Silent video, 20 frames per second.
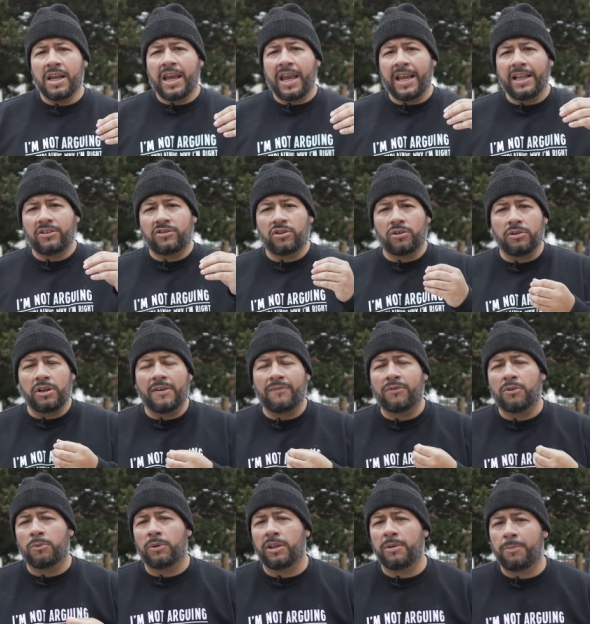And so you have
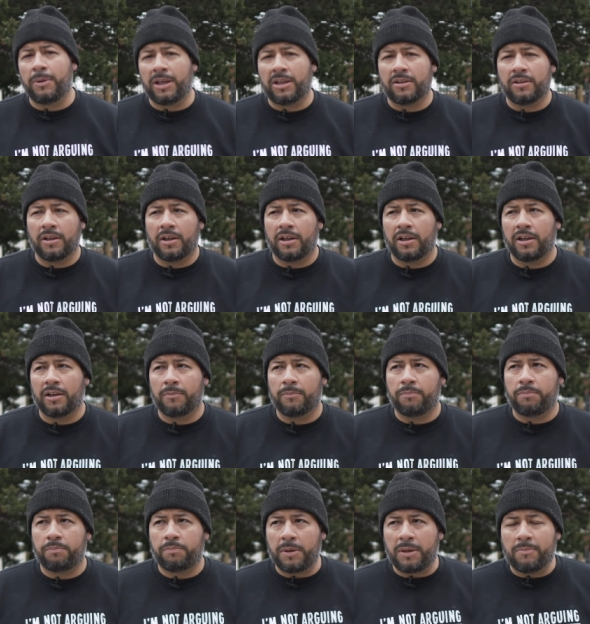to really be, uh,
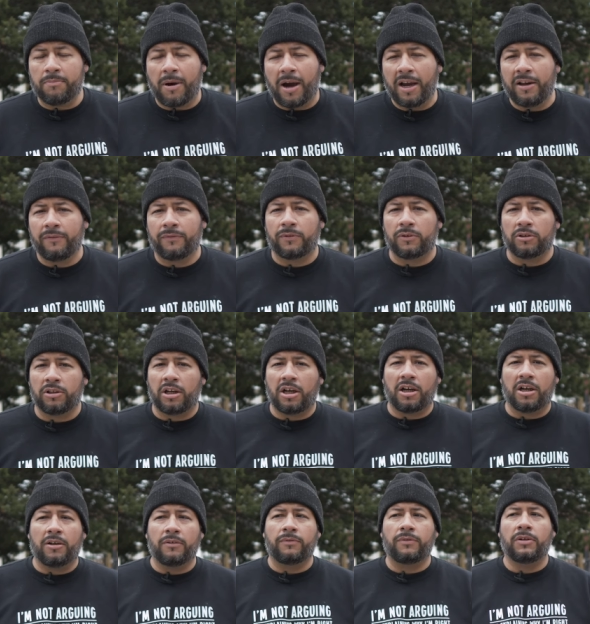be mindful
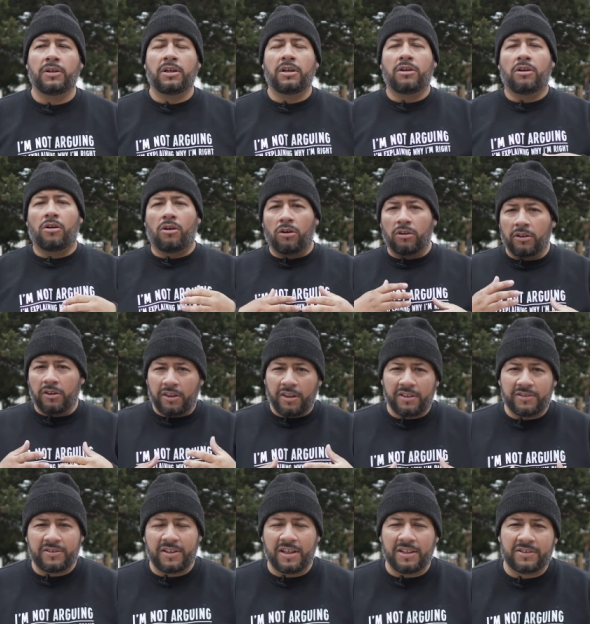of all of
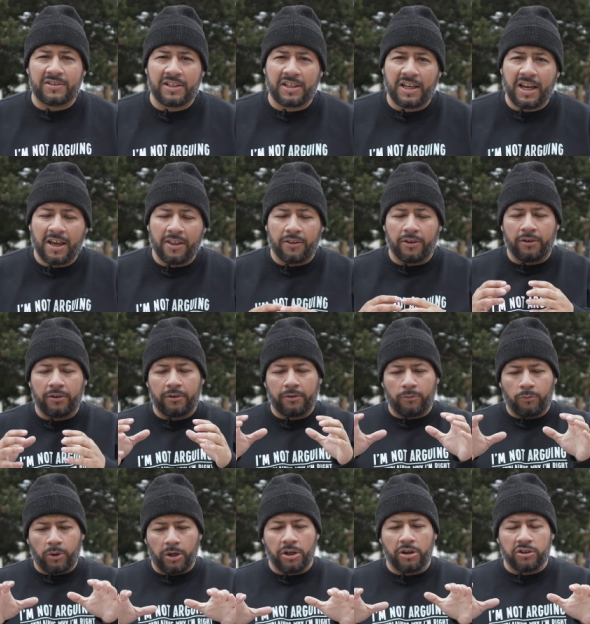these things together.
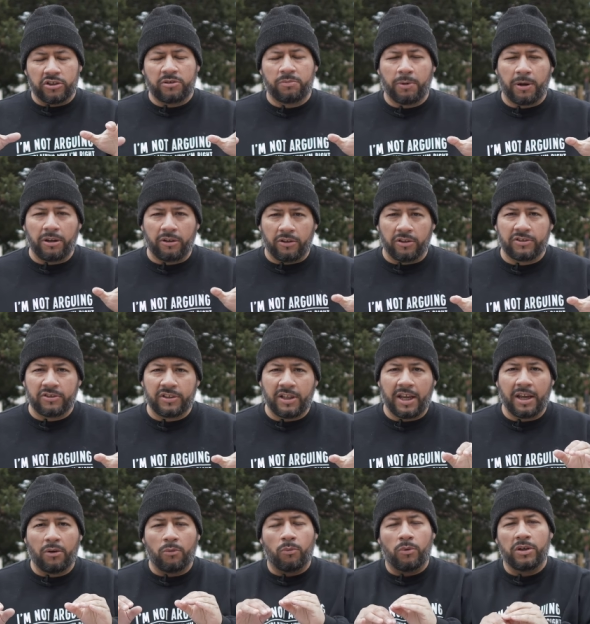What your spread looks
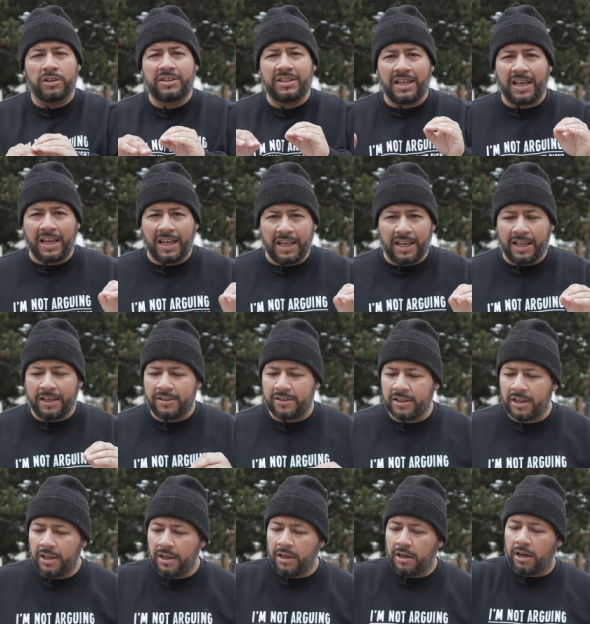like, what's in it.
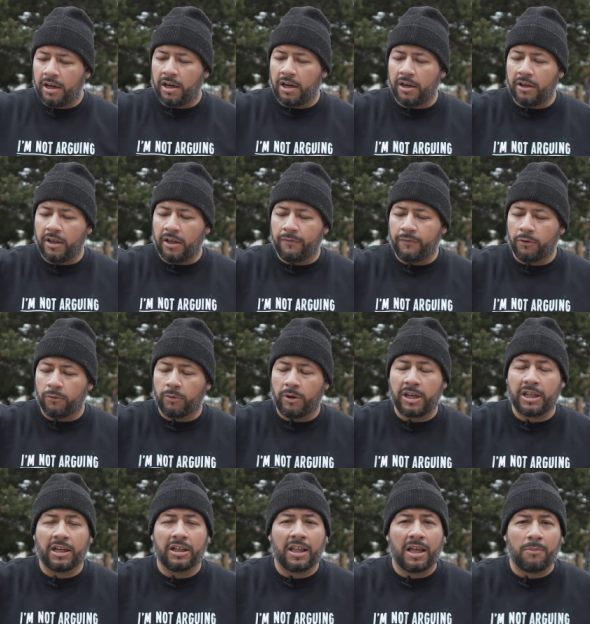Uh, if you're
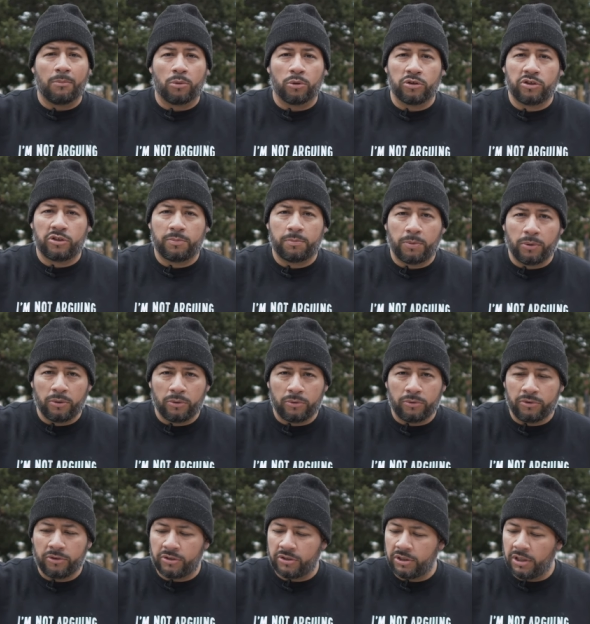running a lot more
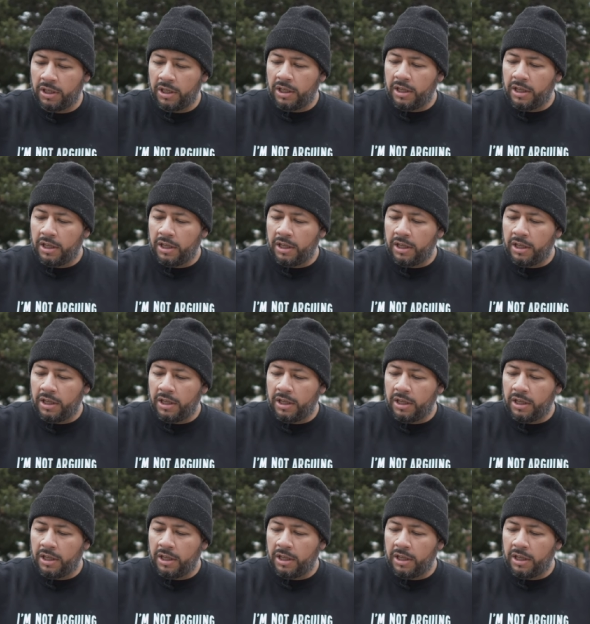spoons,